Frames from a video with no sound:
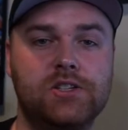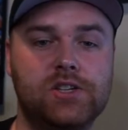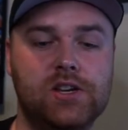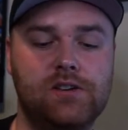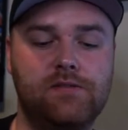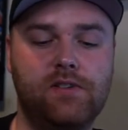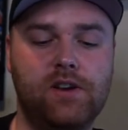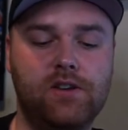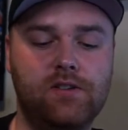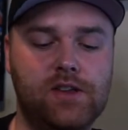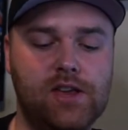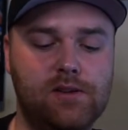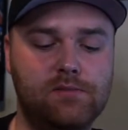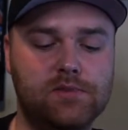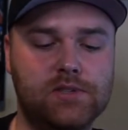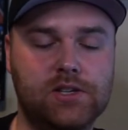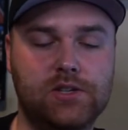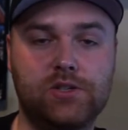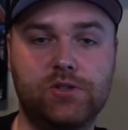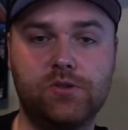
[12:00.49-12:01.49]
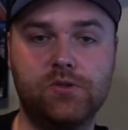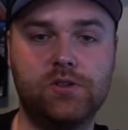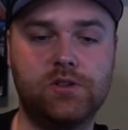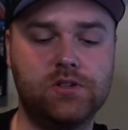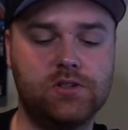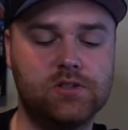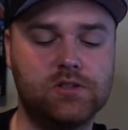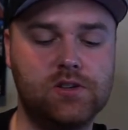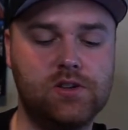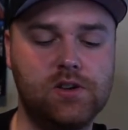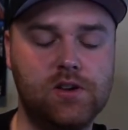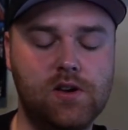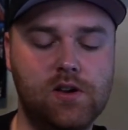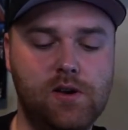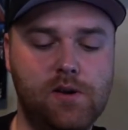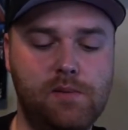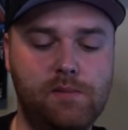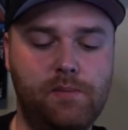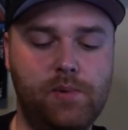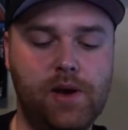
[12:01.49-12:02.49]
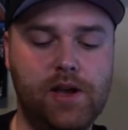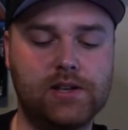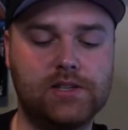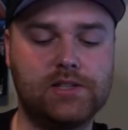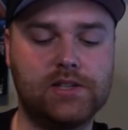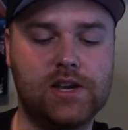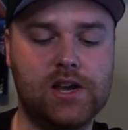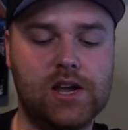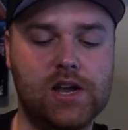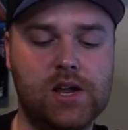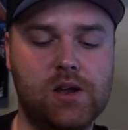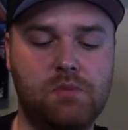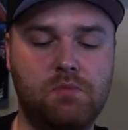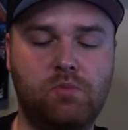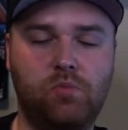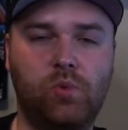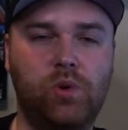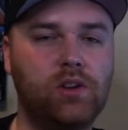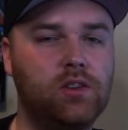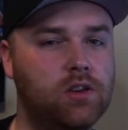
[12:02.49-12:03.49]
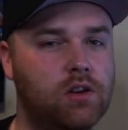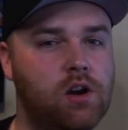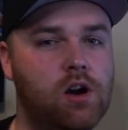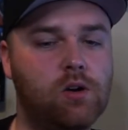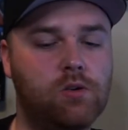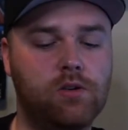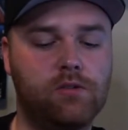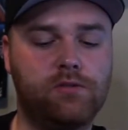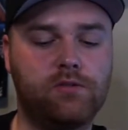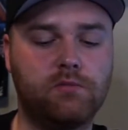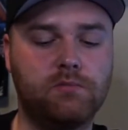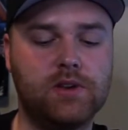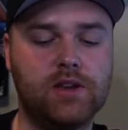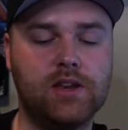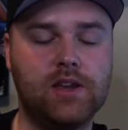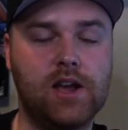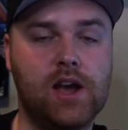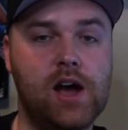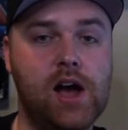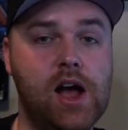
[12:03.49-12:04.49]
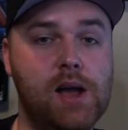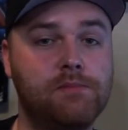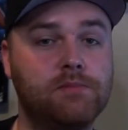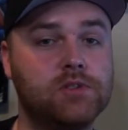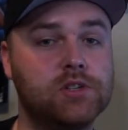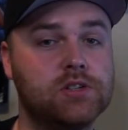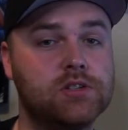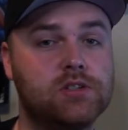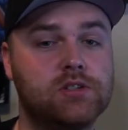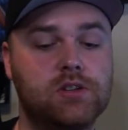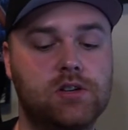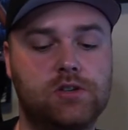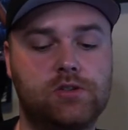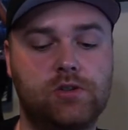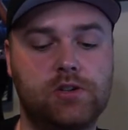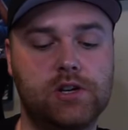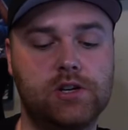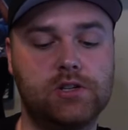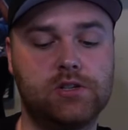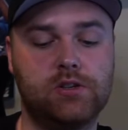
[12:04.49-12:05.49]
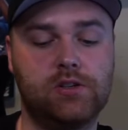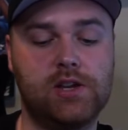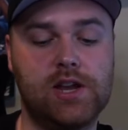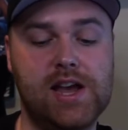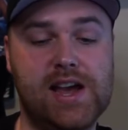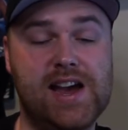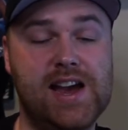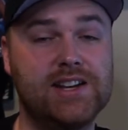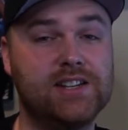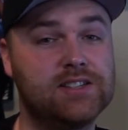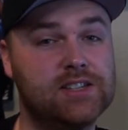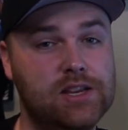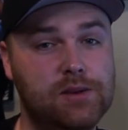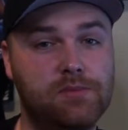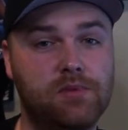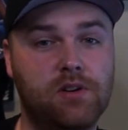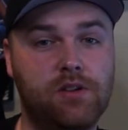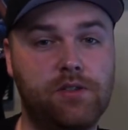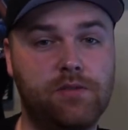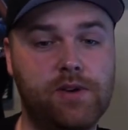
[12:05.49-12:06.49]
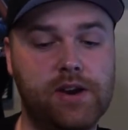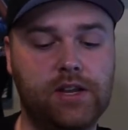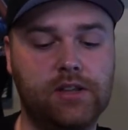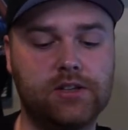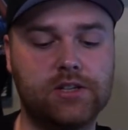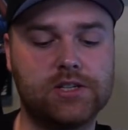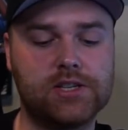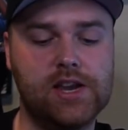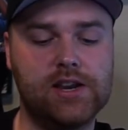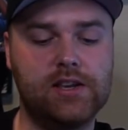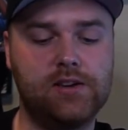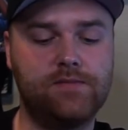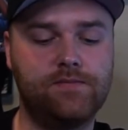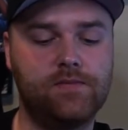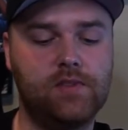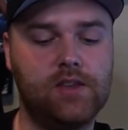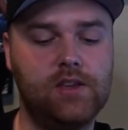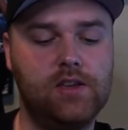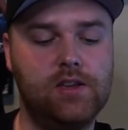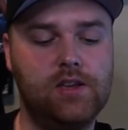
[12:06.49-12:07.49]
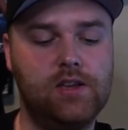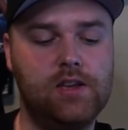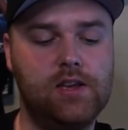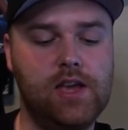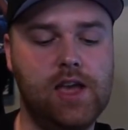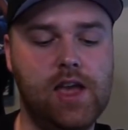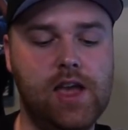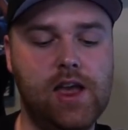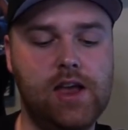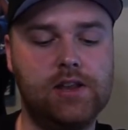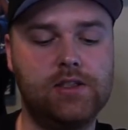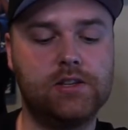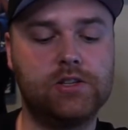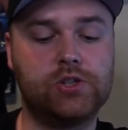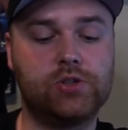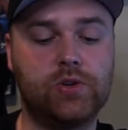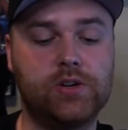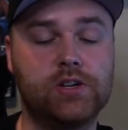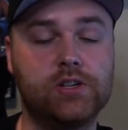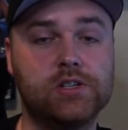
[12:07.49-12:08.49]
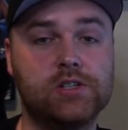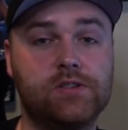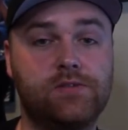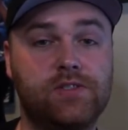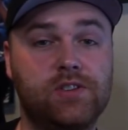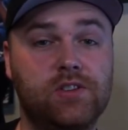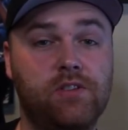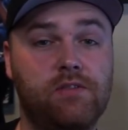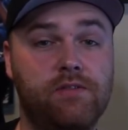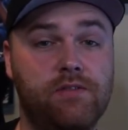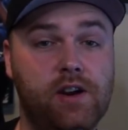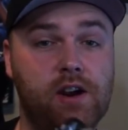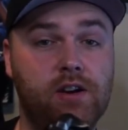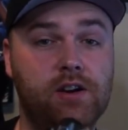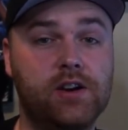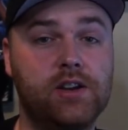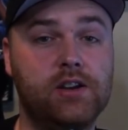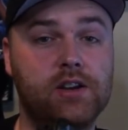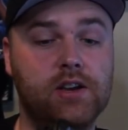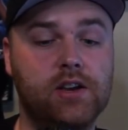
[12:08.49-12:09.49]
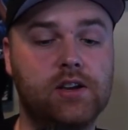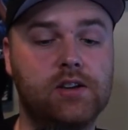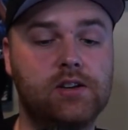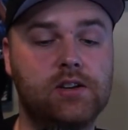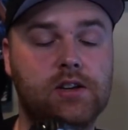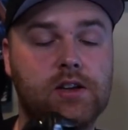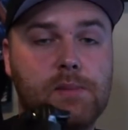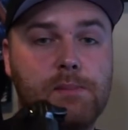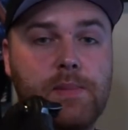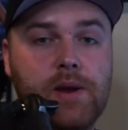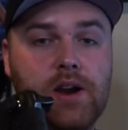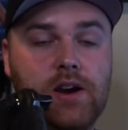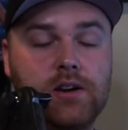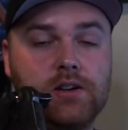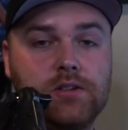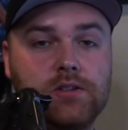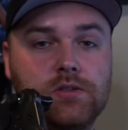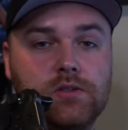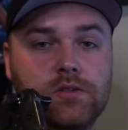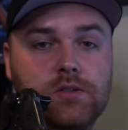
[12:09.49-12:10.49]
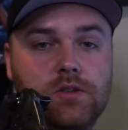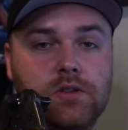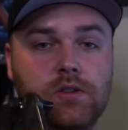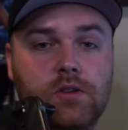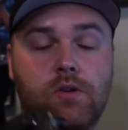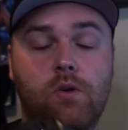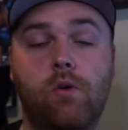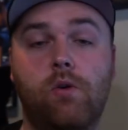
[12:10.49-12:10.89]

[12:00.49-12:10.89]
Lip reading: in video games like shooters, but really awkward for me. I'm just a traditional guy. I just keep it on the regular setting, and the triggers feel very good compared to the